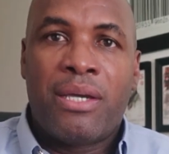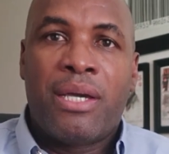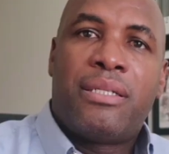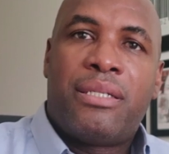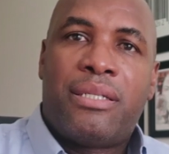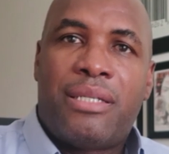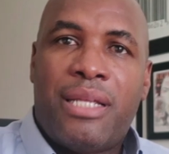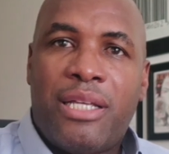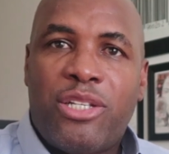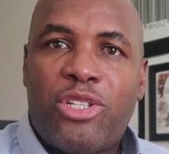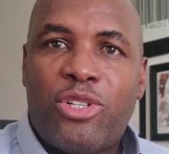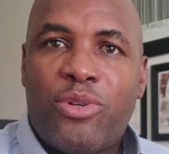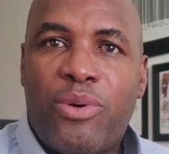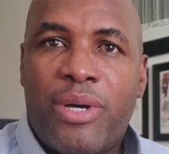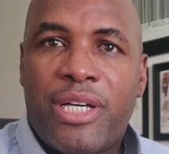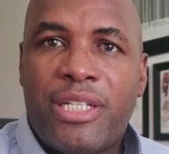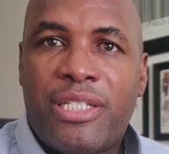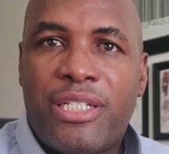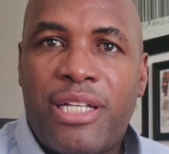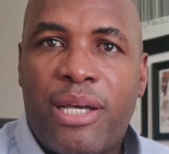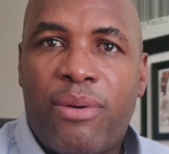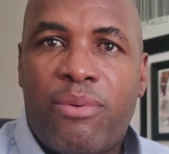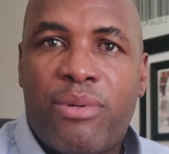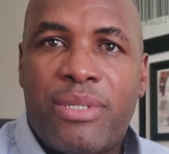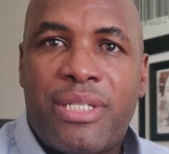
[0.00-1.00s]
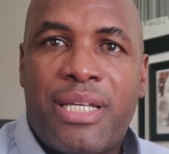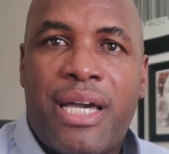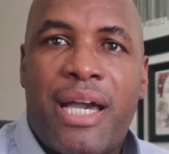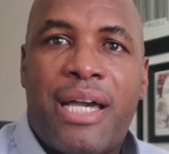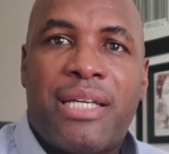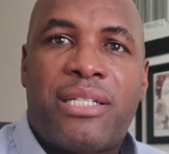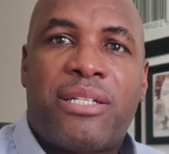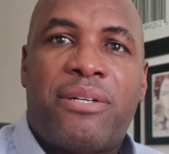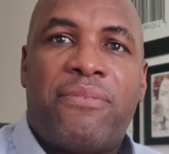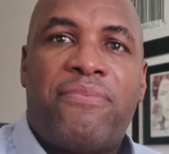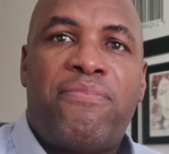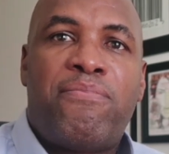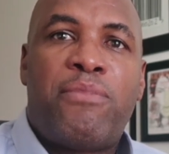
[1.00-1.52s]
This question was
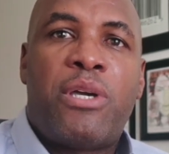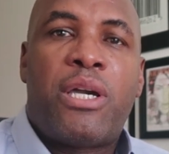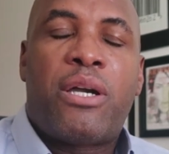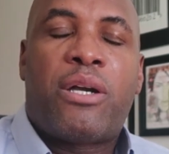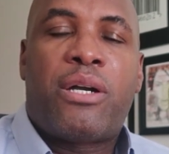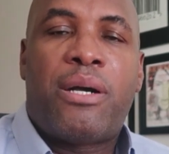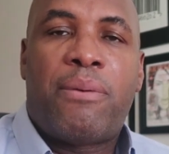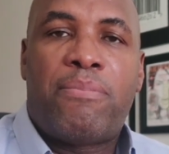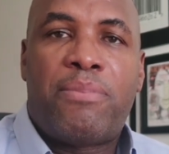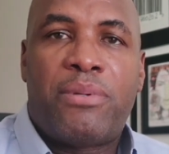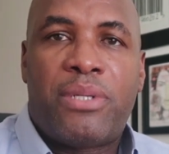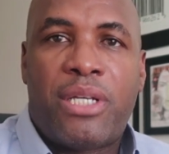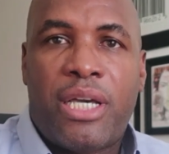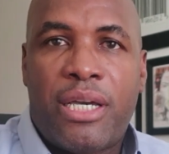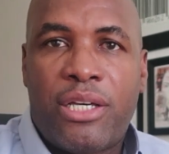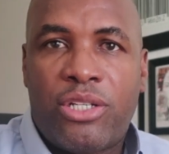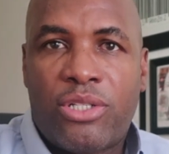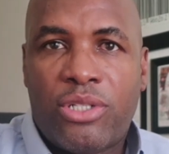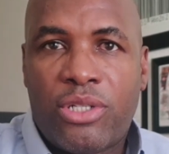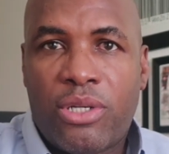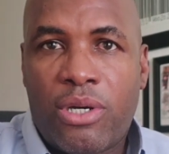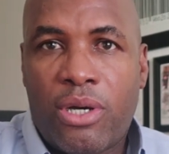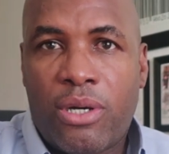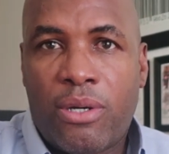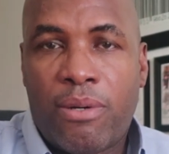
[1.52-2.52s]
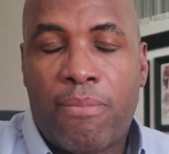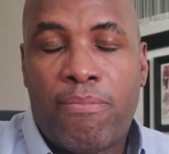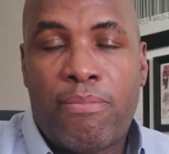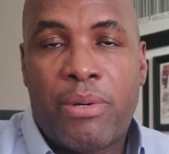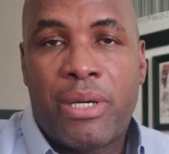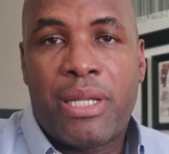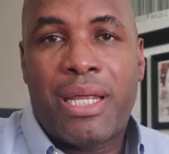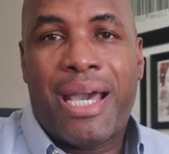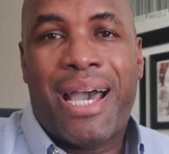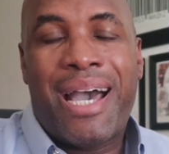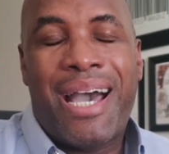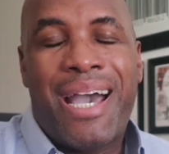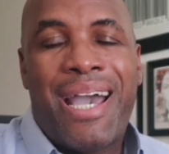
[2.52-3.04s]
asked of me a couple days ago,
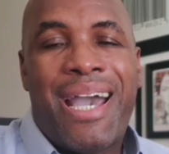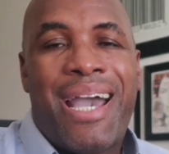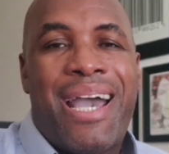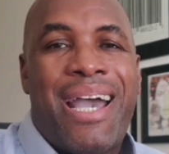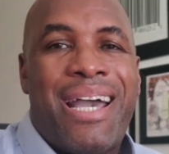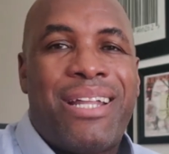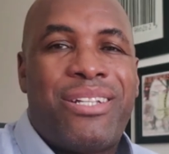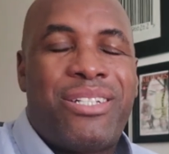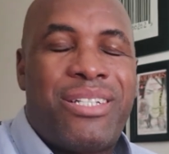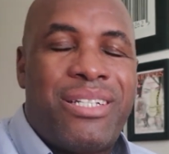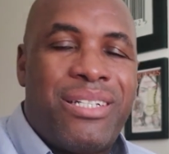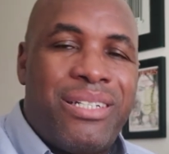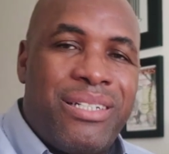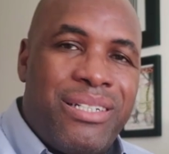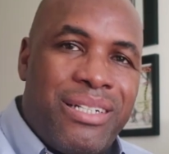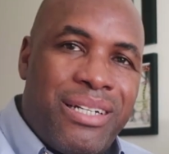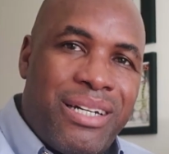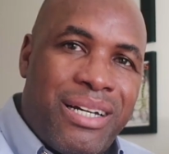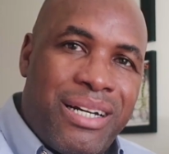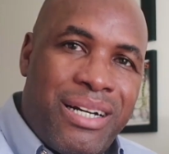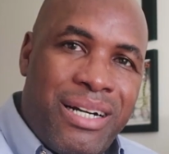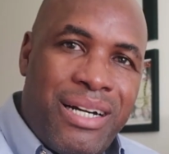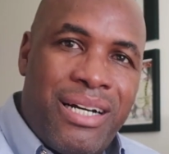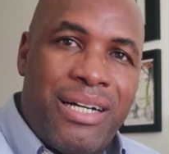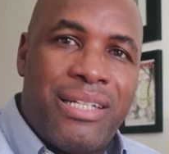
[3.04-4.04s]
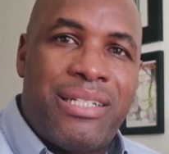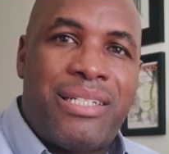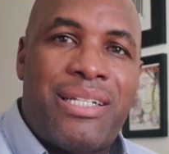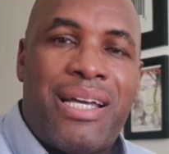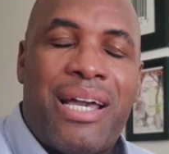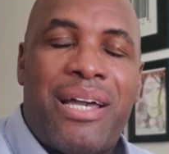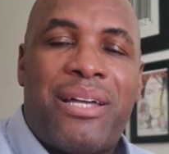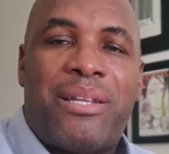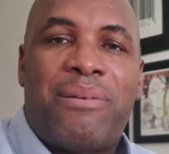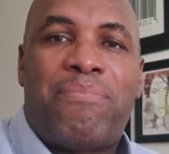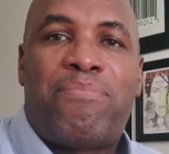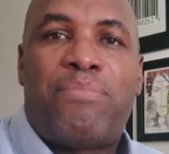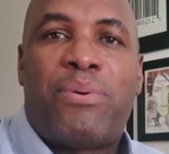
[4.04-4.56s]
but I had to
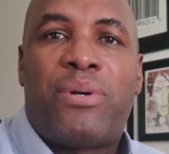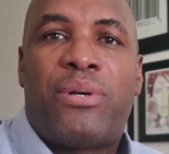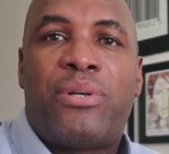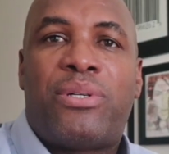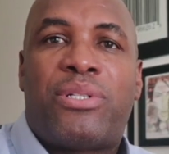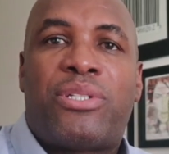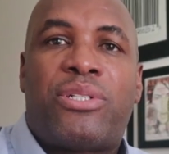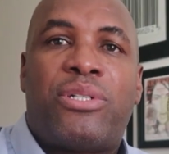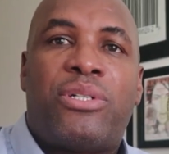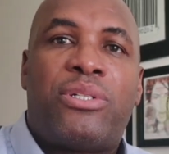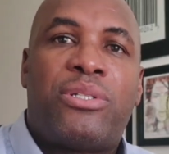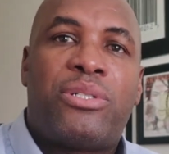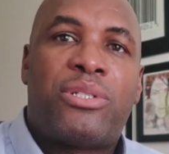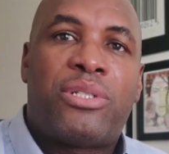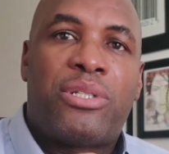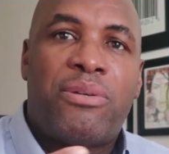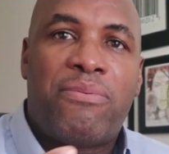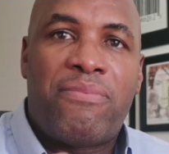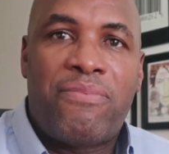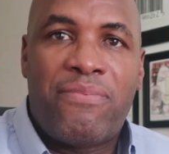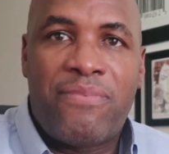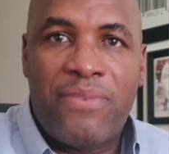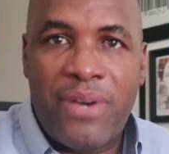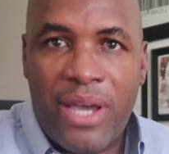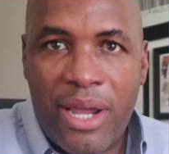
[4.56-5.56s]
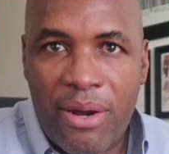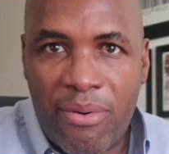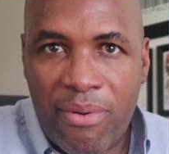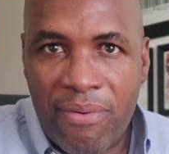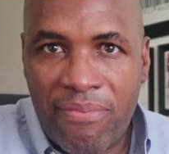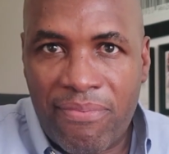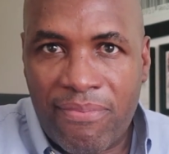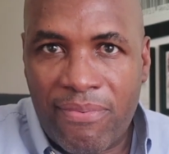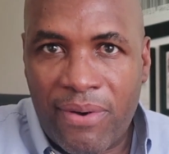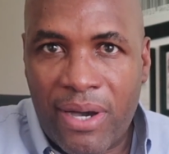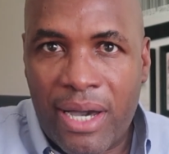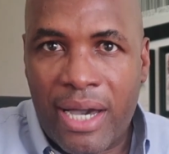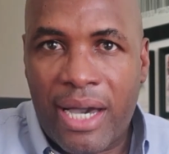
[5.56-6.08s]
contact the person to
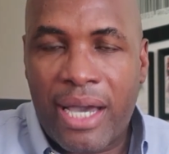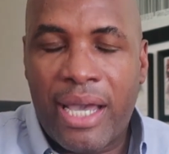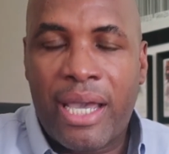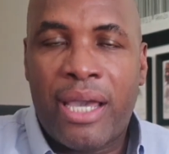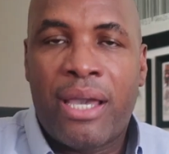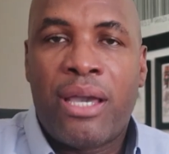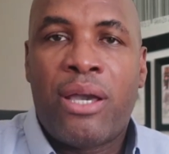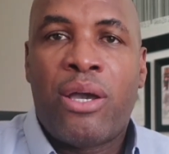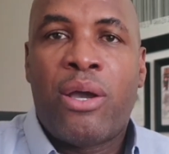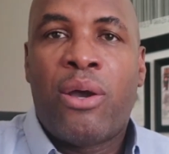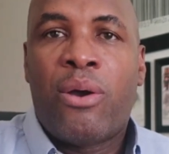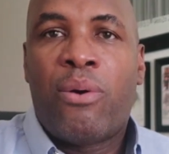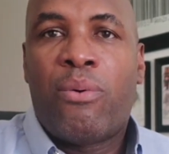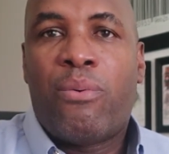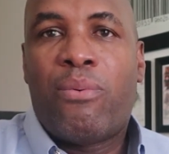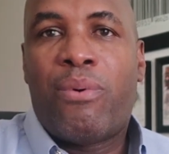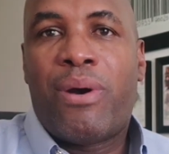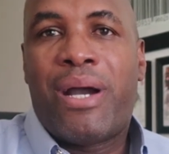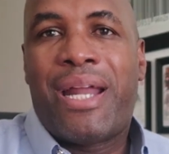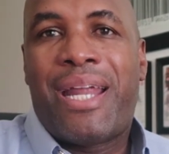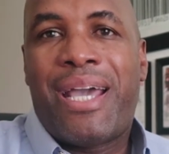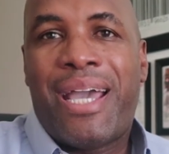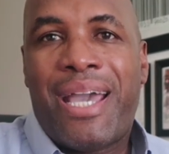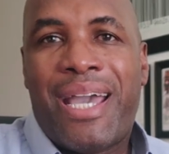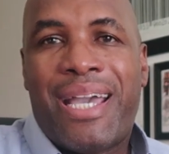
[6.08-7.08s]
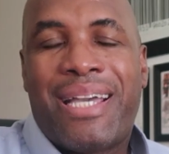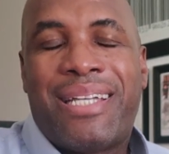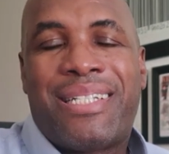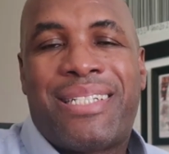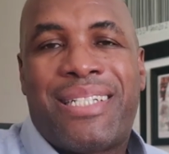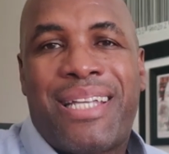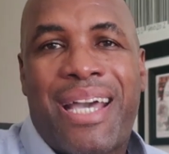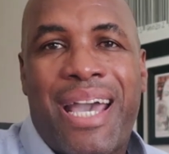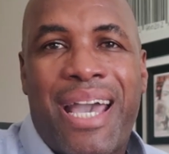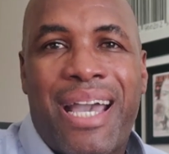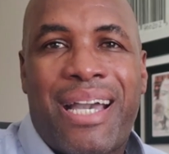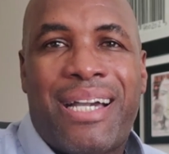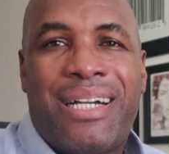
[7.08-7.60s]
verify what
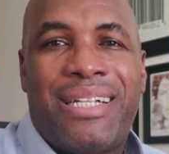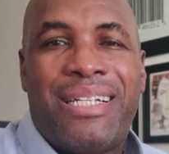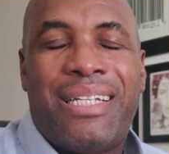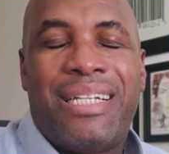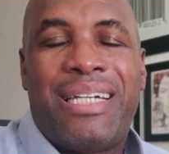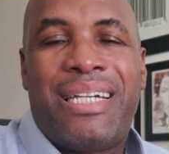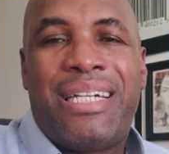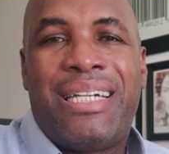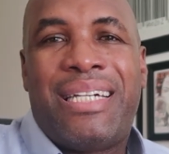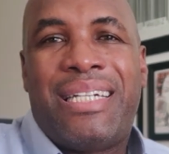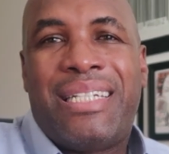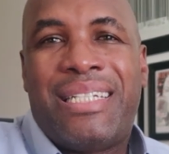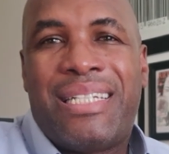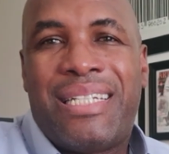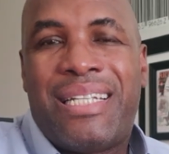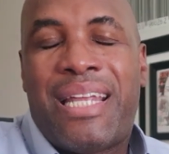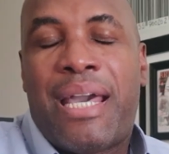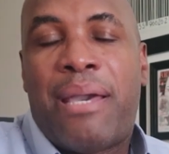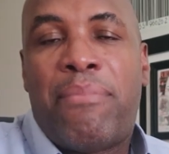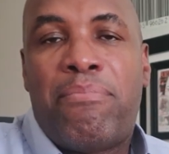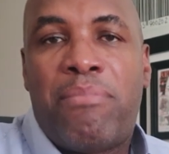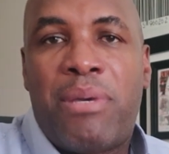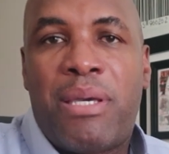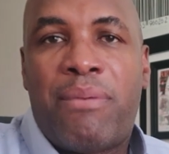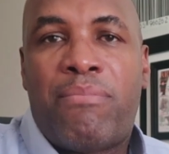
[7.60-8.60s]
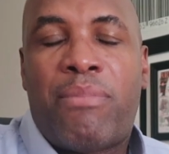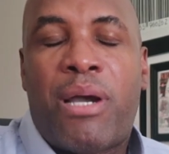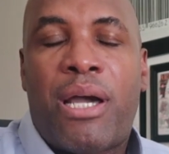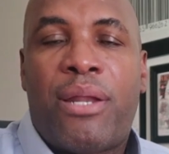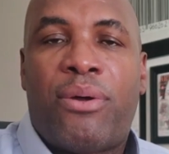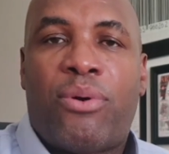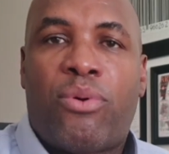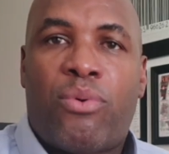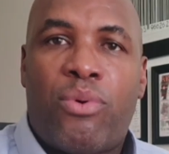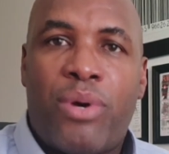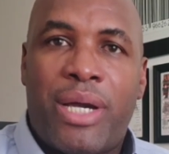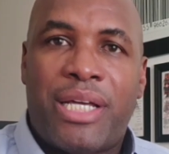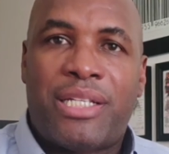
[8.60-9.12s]
exactly did they mean by
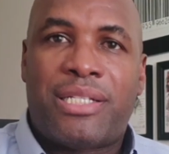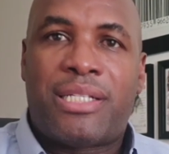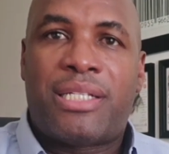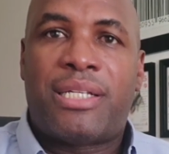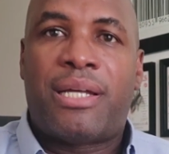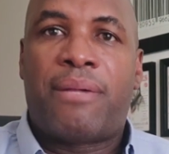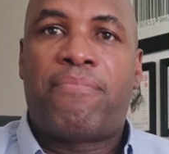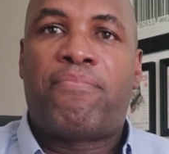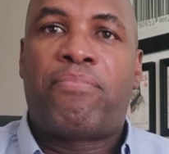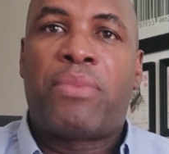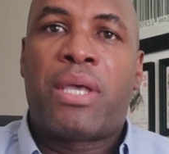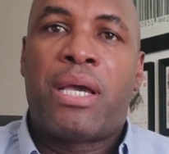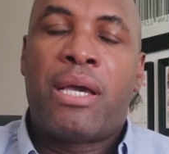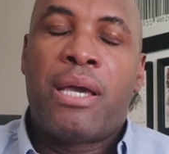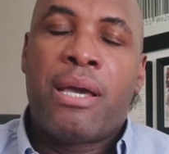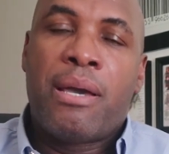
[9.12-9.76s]
the question,